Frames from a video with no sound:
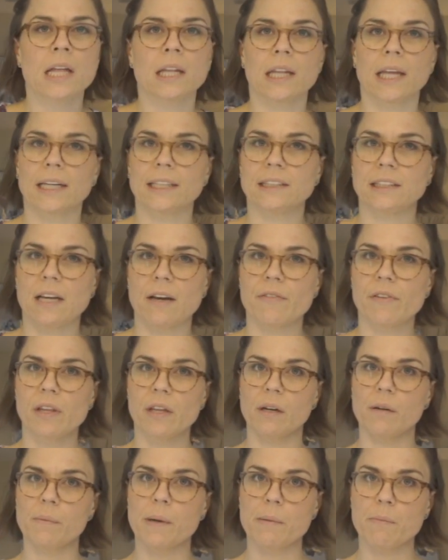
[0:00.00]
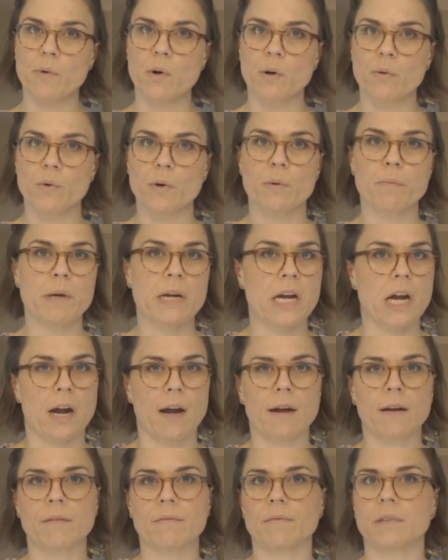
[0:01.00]
likes to have a little bit more room
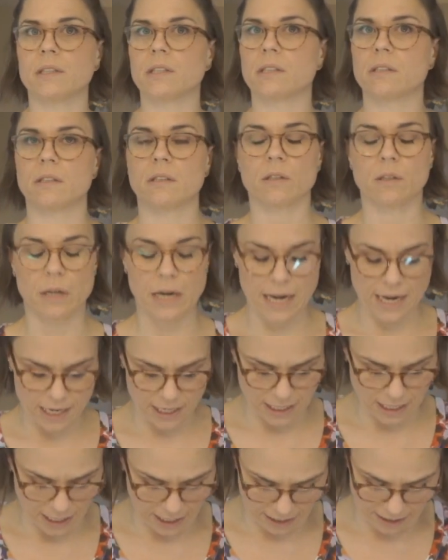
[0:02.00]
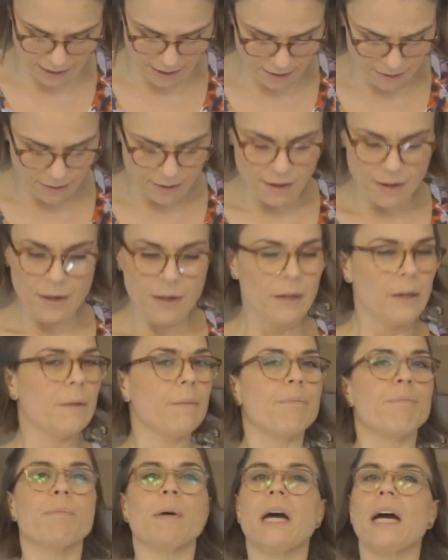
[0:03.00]
here, this is a great cut.
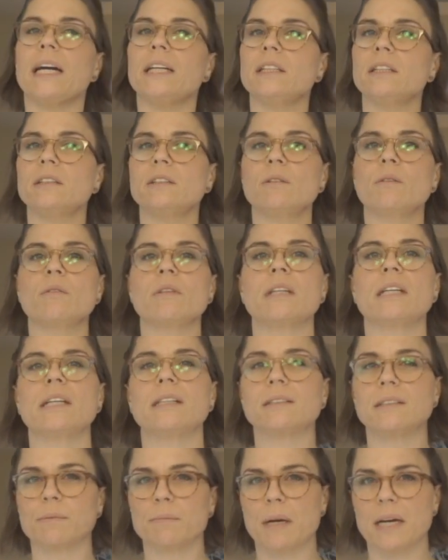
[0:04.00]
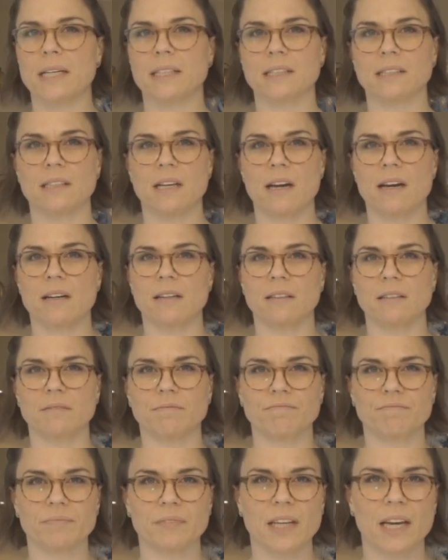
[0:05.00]
But I just don't think it's my
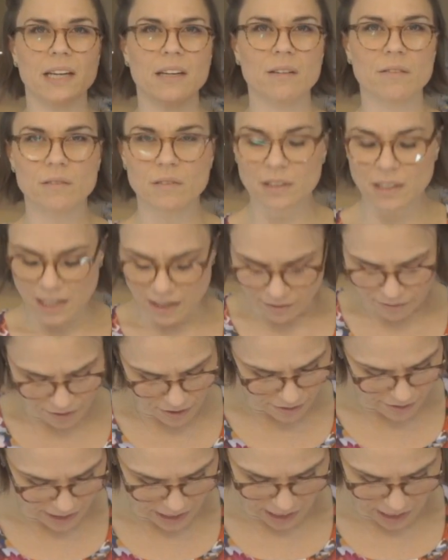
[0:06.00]
style. I don't love all the